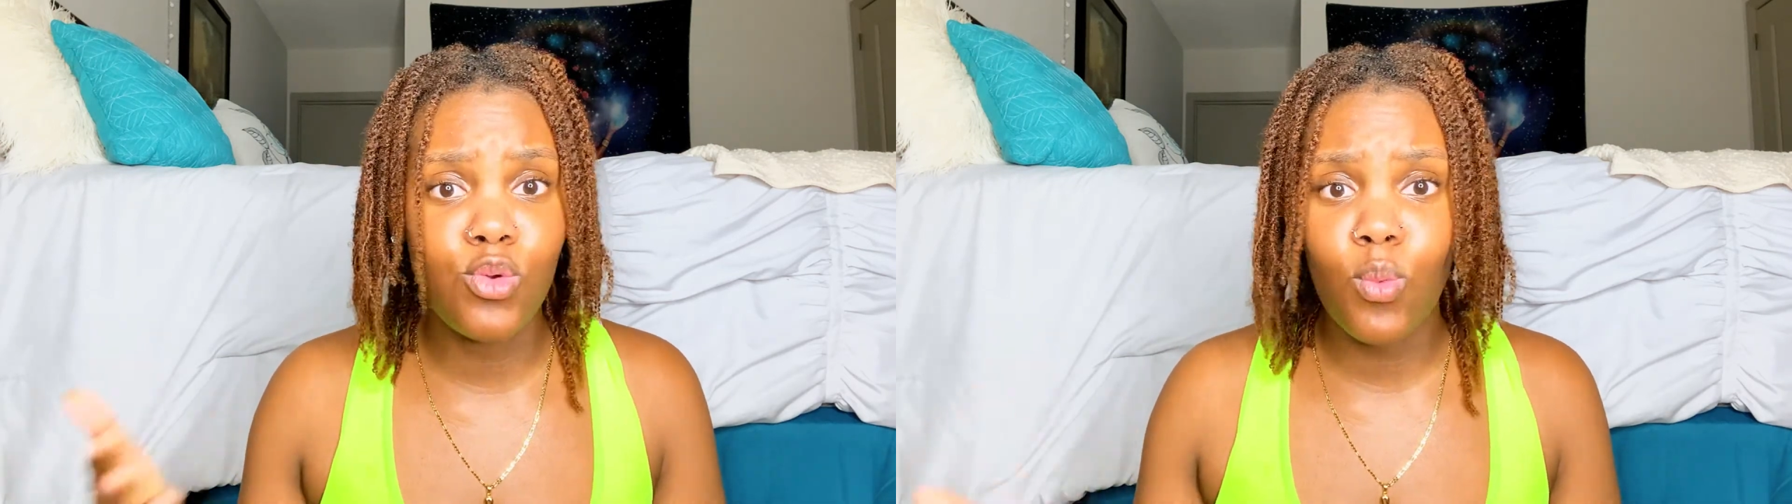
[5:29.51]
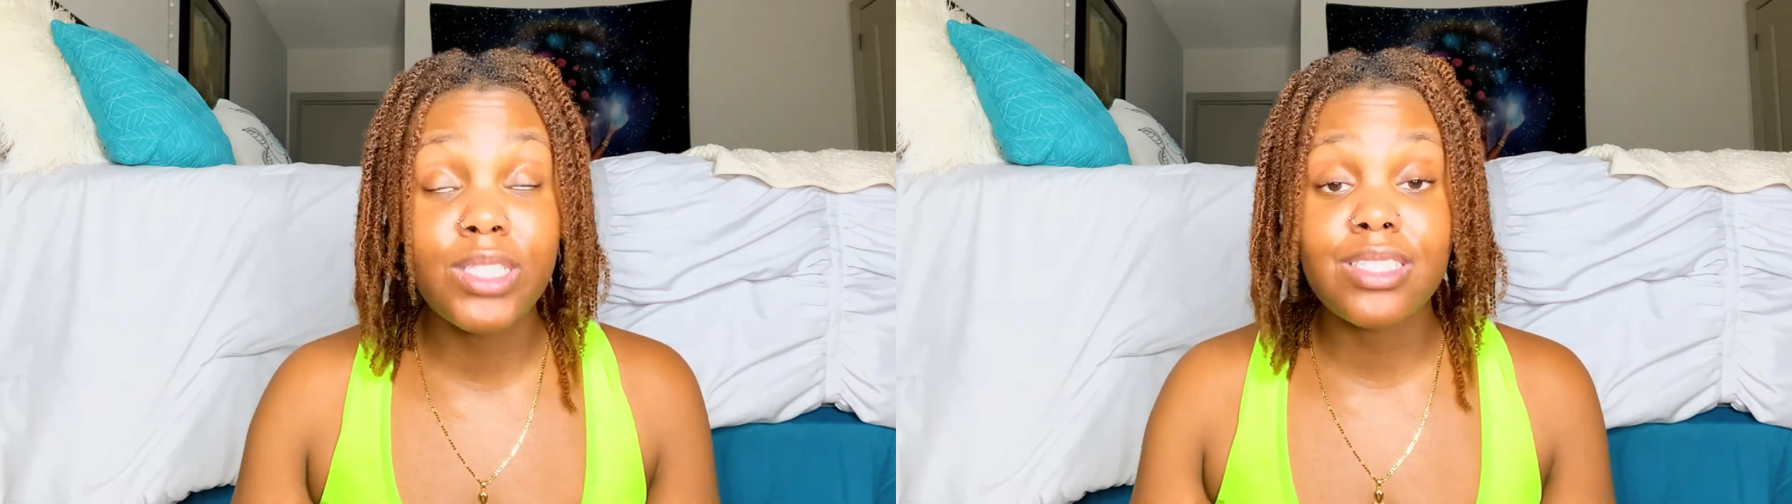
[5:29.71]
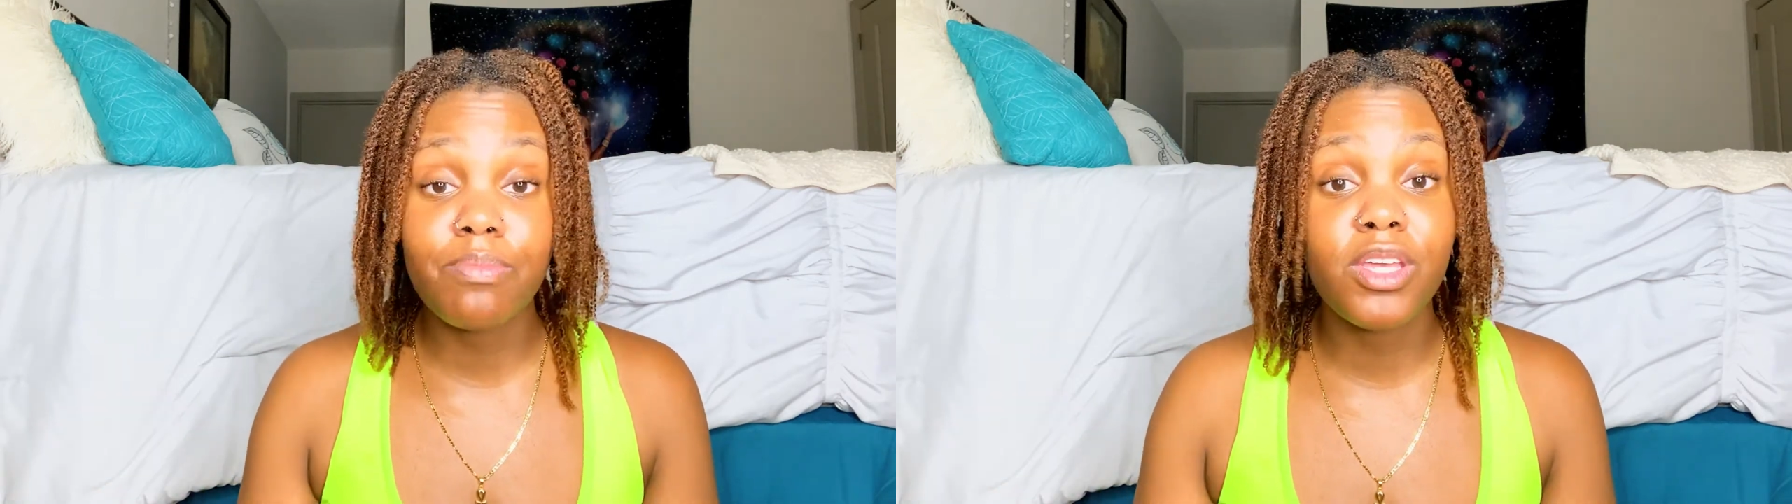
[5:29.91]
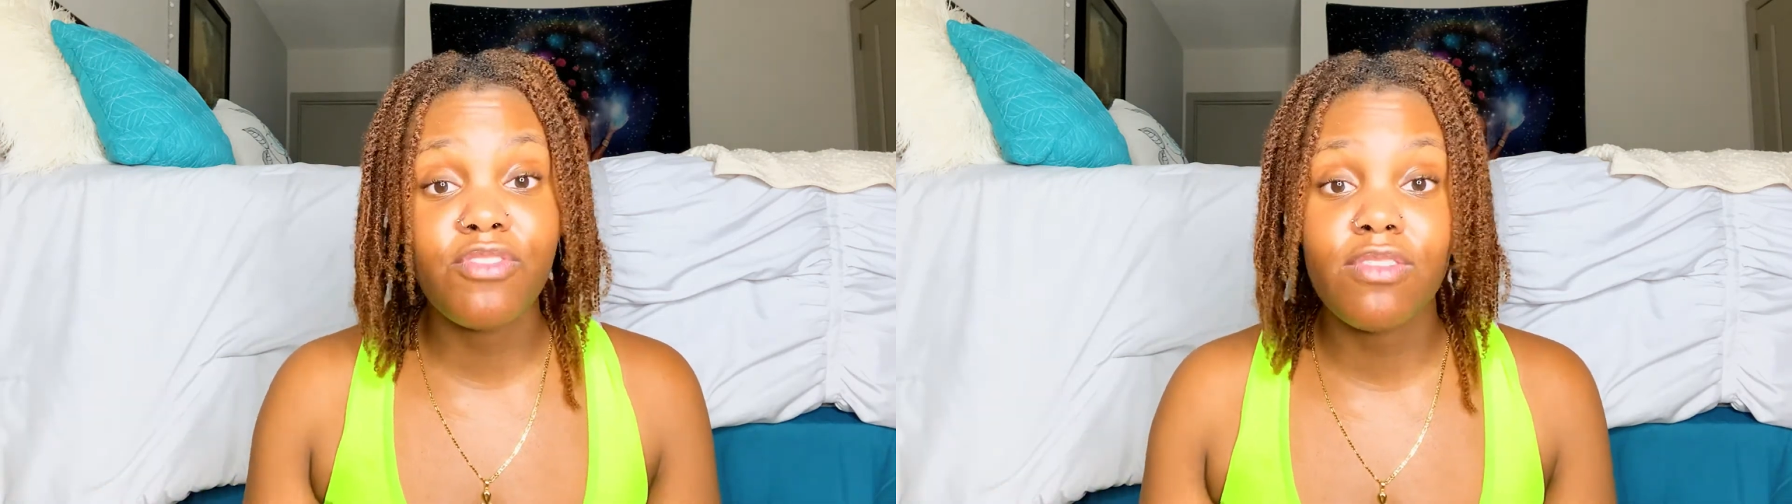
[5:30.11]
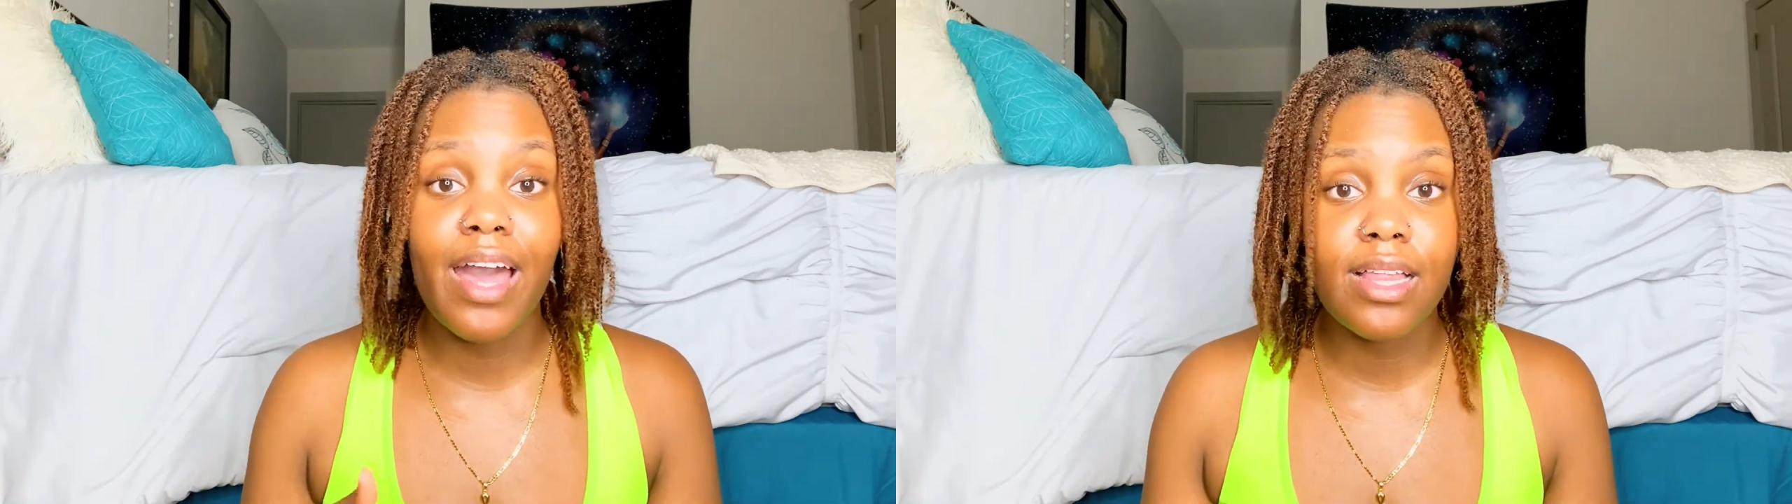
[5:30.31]
you want something
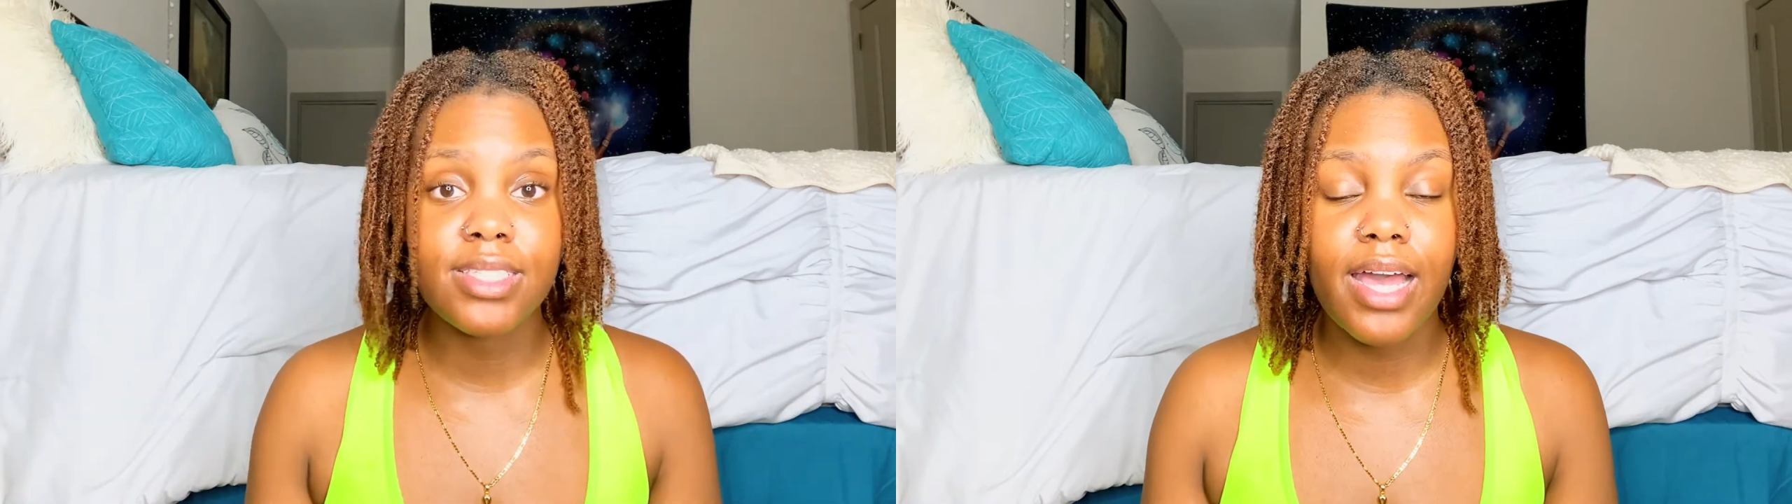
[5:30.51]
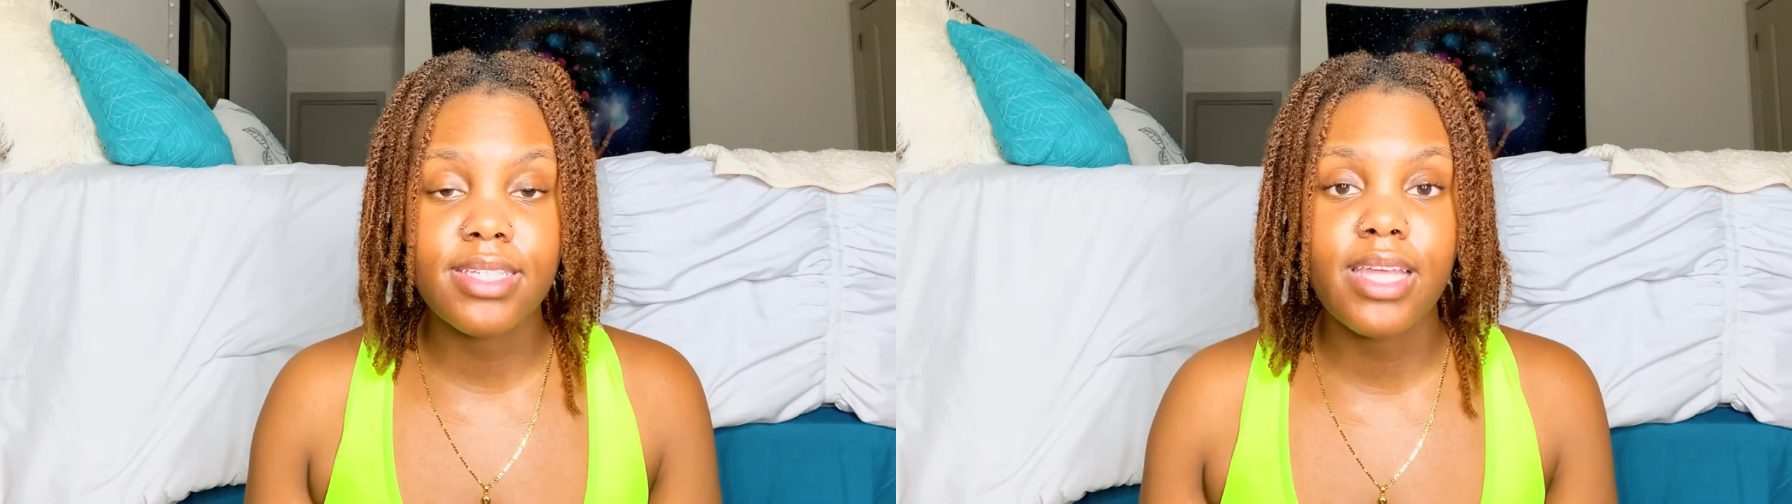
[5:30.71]
for Valentine's